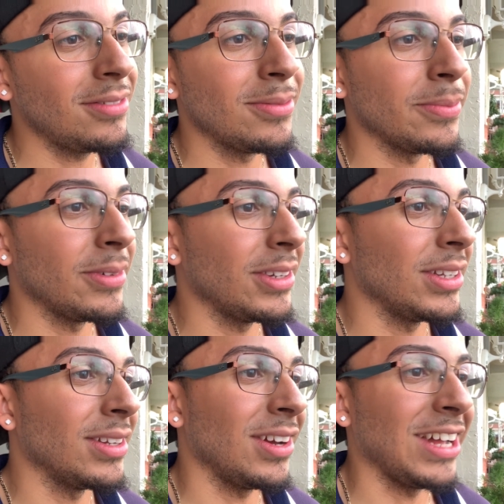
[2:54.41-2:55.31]
Oh
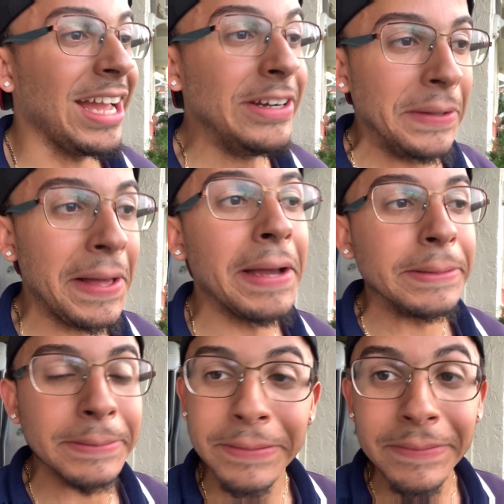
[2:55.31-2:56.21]
my god, I ain't gonna
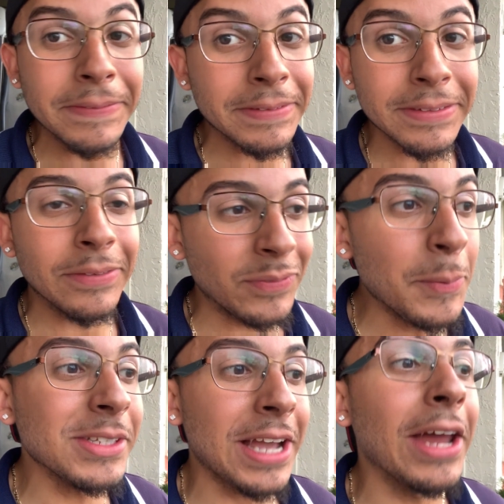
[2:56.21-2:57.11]
lie, the
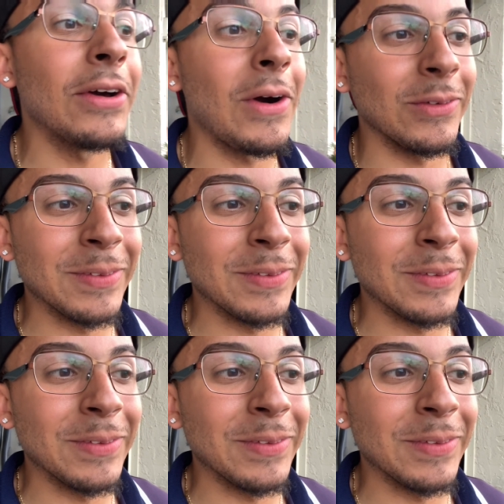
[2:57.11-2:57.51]
film is kind of off.